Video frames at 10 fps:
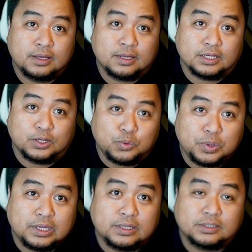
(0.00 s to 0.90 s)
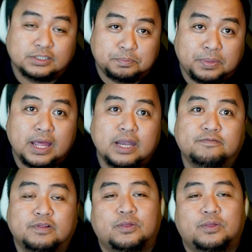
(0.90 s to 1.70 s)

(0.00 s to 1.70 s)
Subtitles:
the will, the plan of the